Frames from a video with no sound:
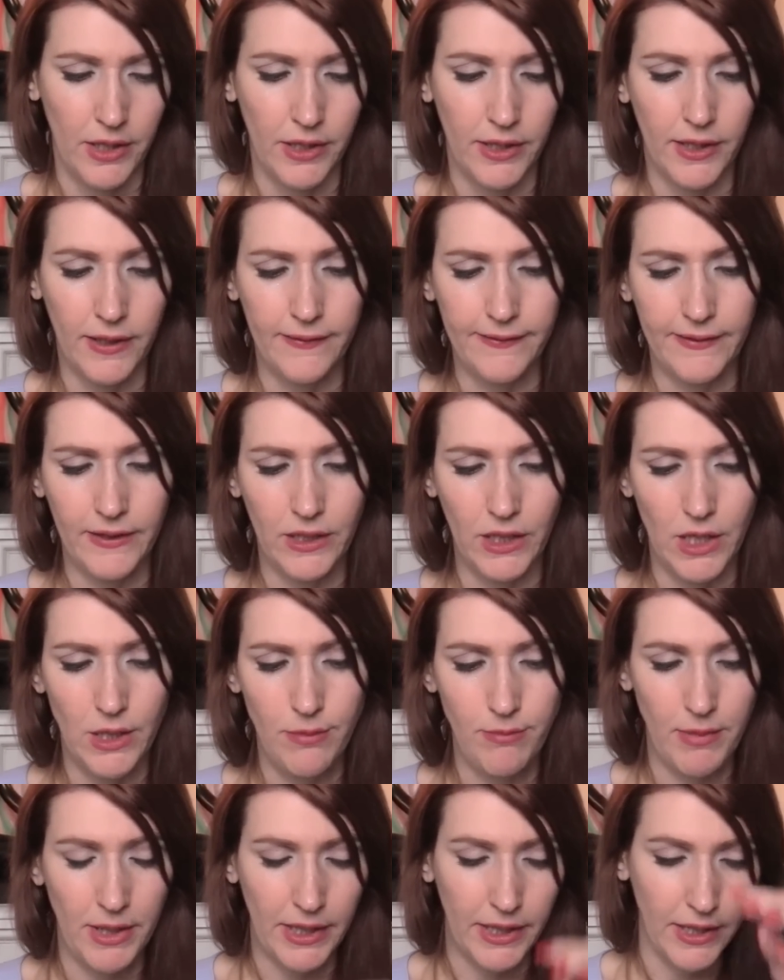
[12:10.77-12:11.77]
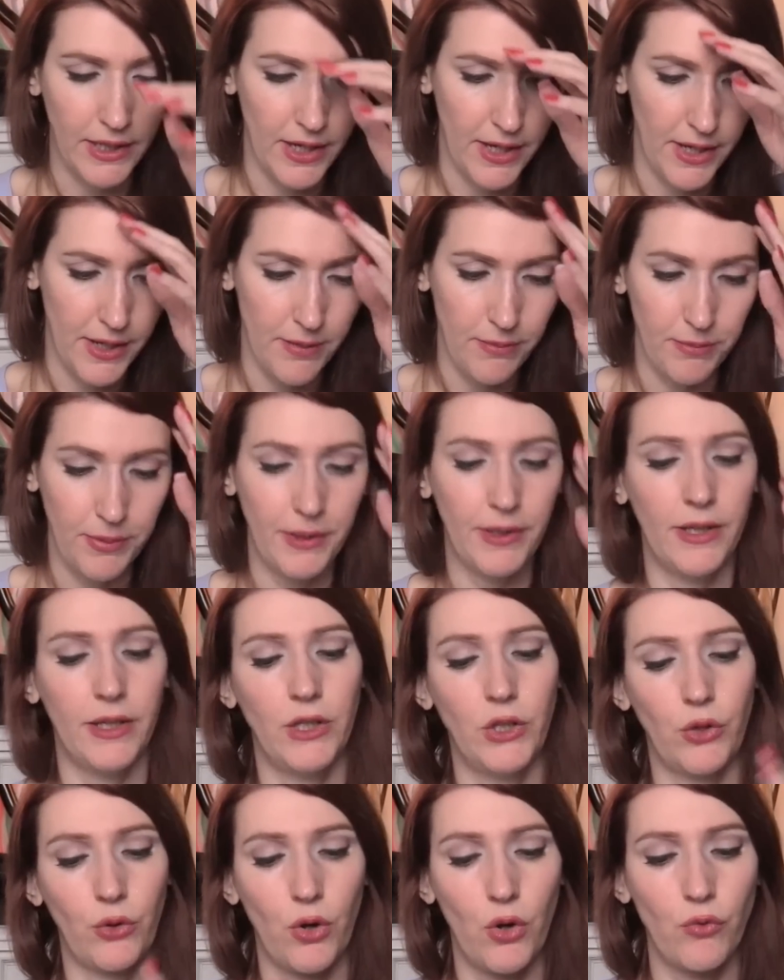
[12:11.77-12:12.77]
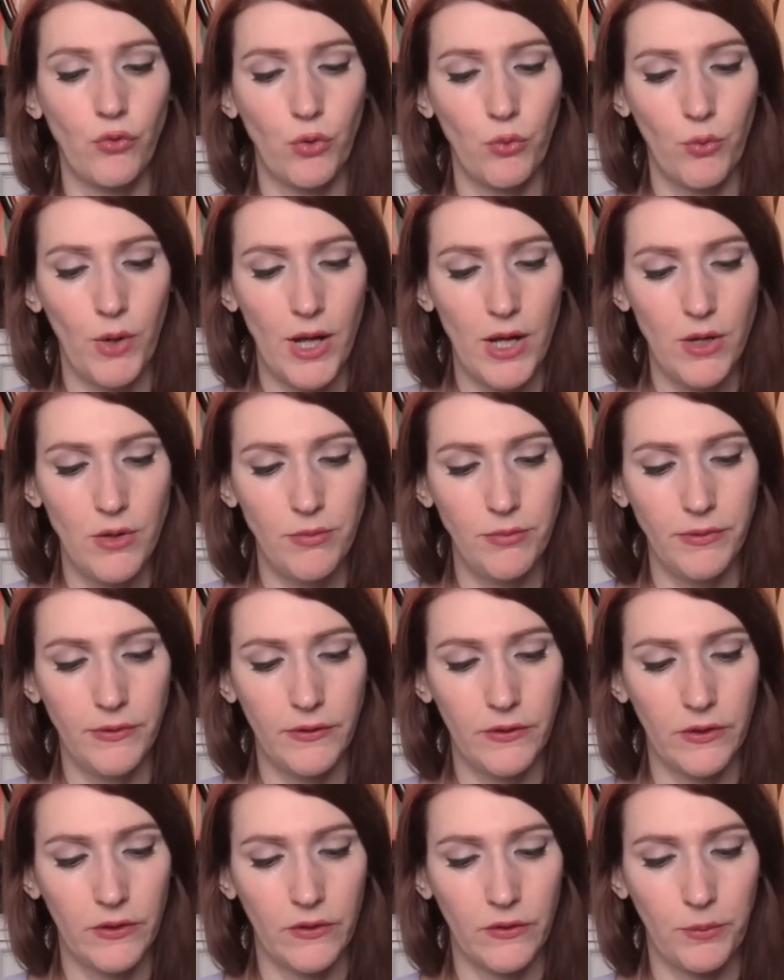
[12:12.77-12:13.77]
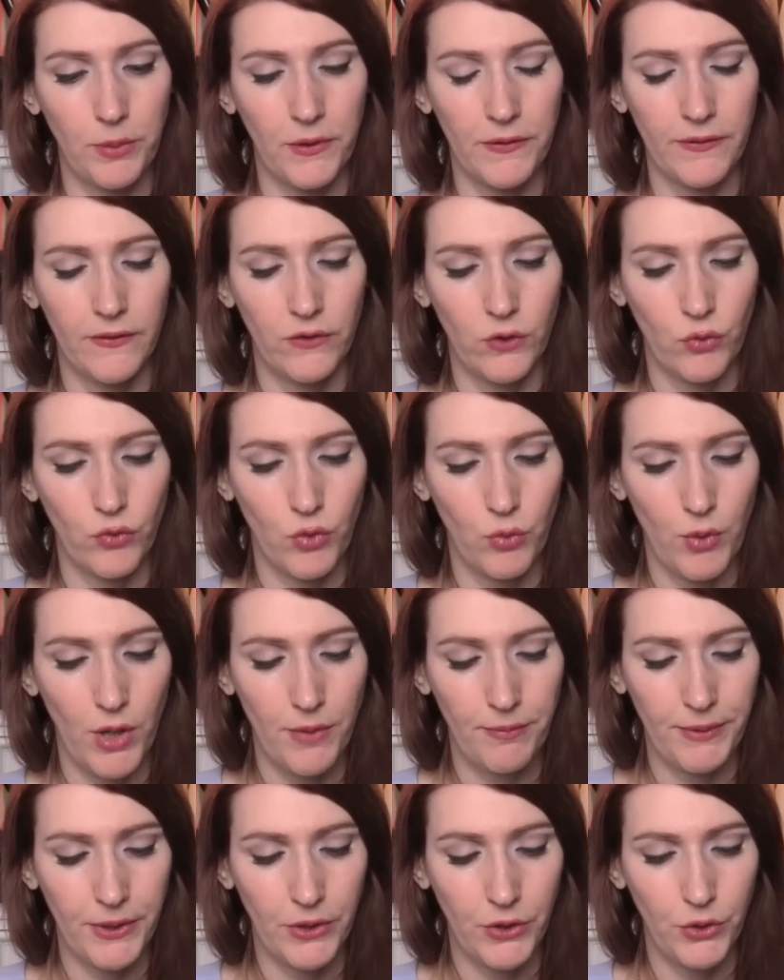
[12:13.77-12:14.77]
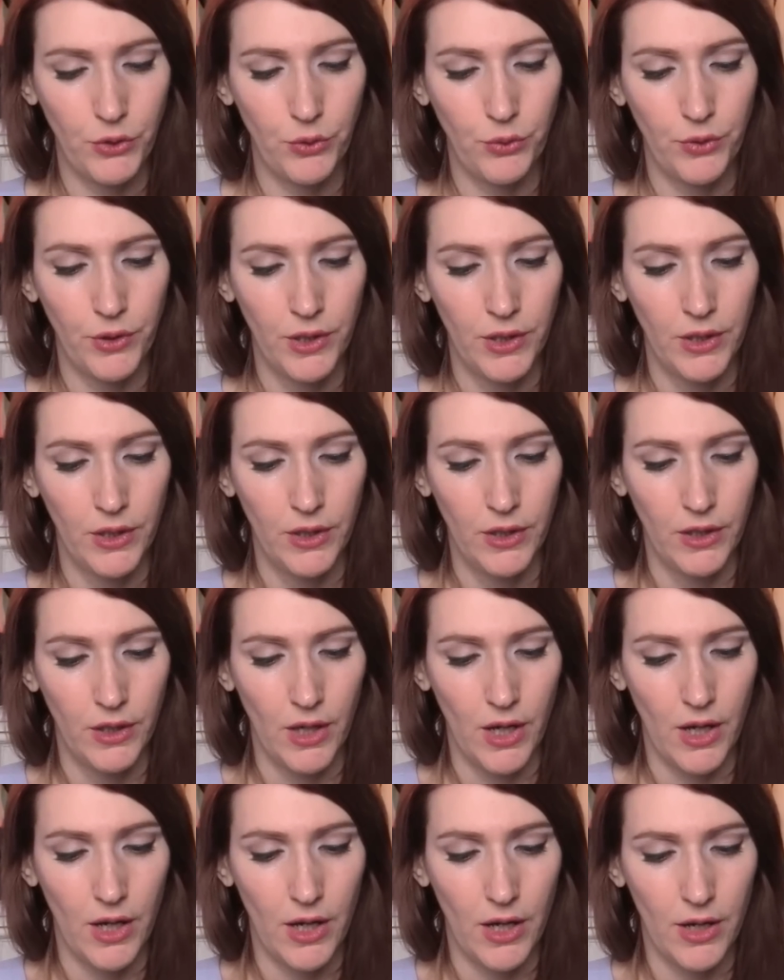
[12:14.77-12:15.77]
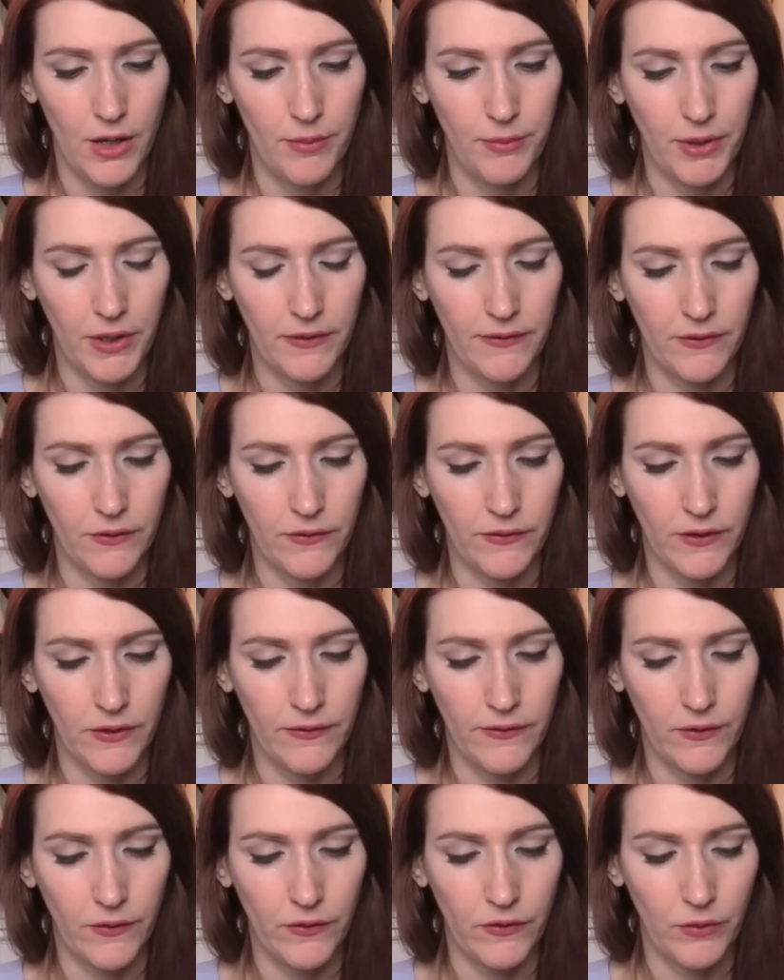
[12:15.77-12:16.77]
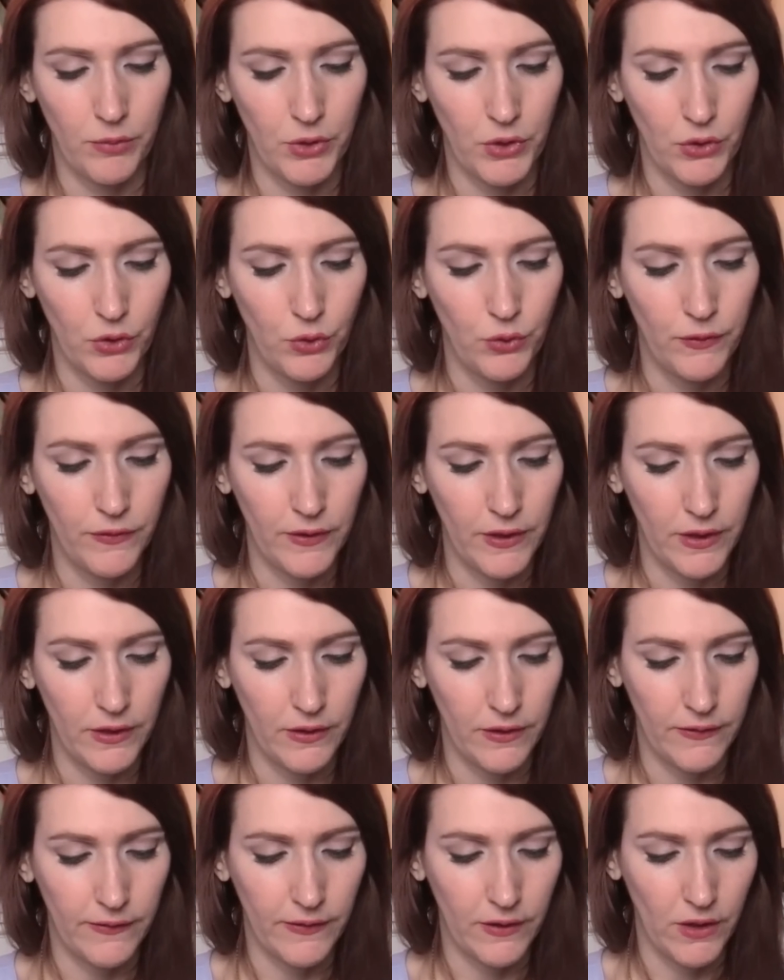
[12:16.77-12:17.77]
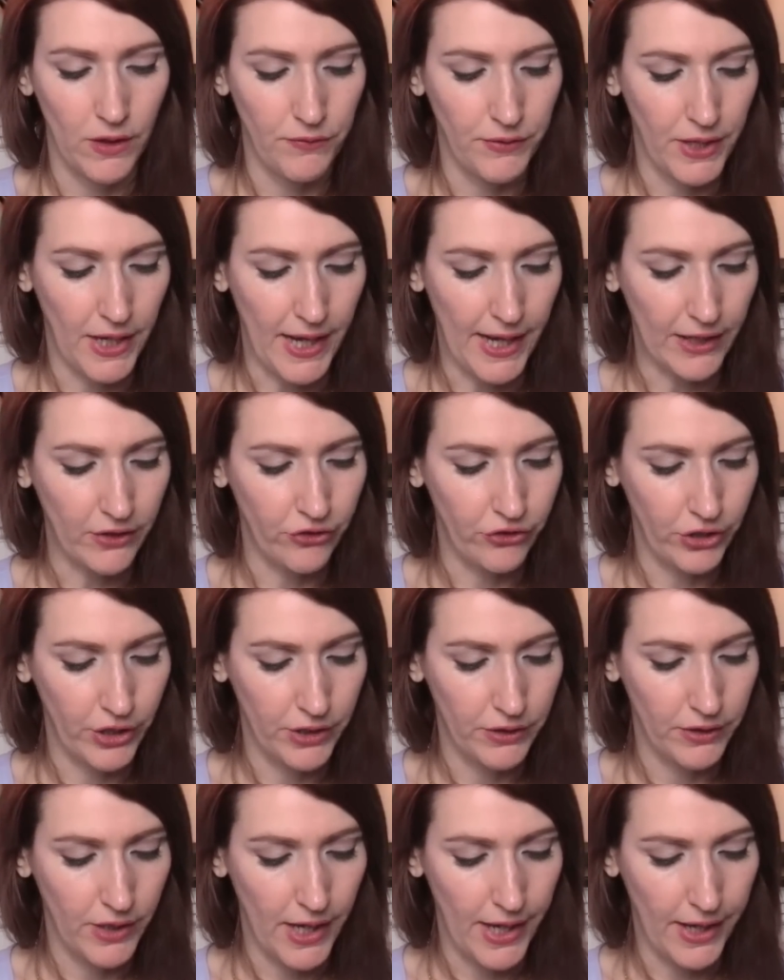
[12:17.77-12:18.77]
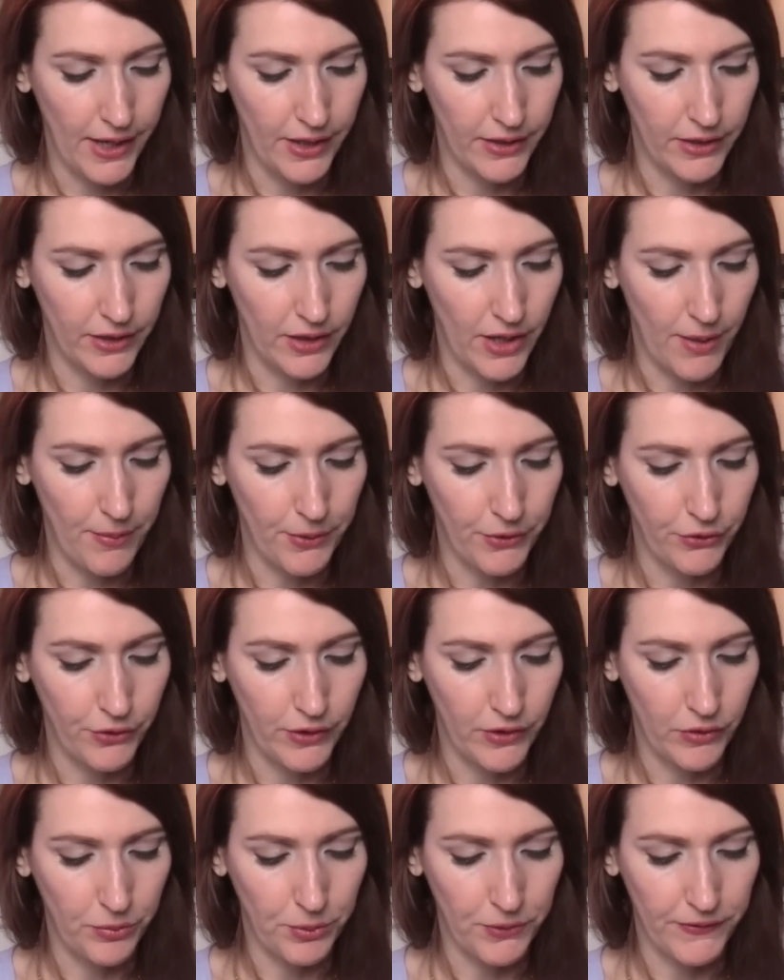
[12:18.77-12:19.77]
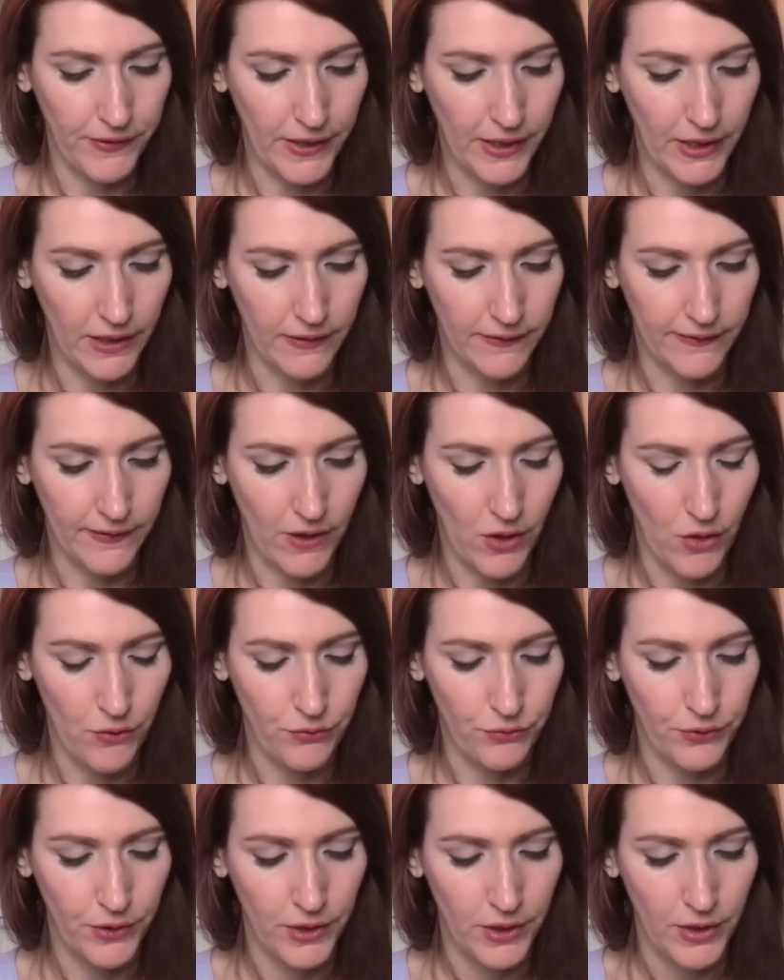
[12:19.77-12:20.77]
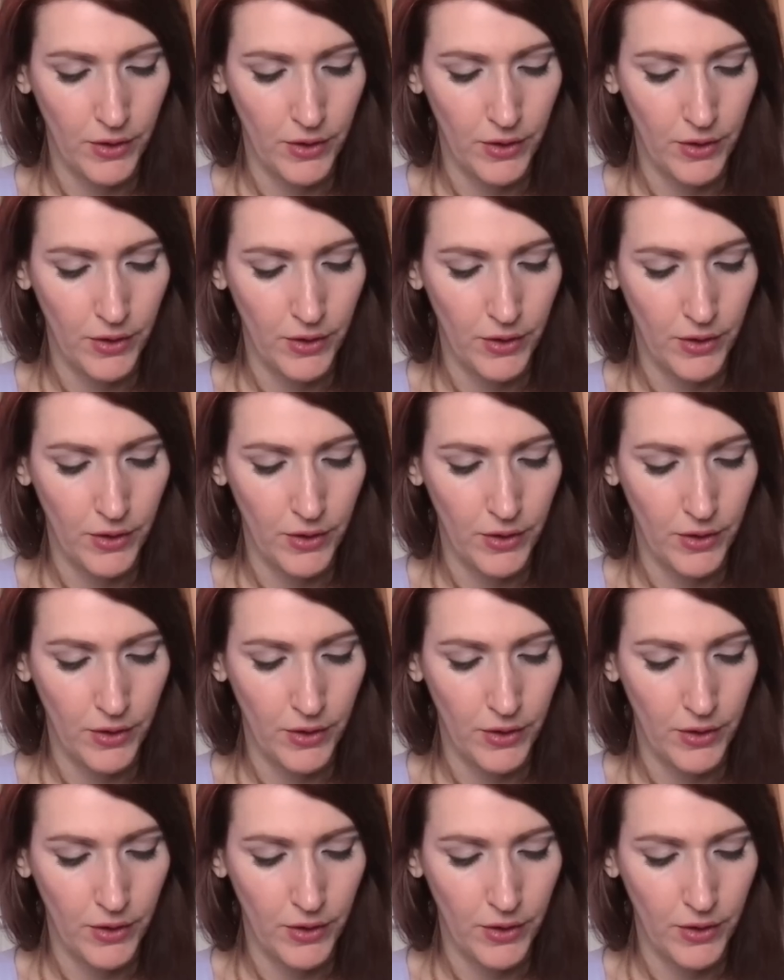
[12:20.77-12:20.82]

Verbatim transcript: Kissing and making up. You're overwhelmed. This person's overwhelming you uh, because there's concerns about losing this love connection and opportunities presenting itself.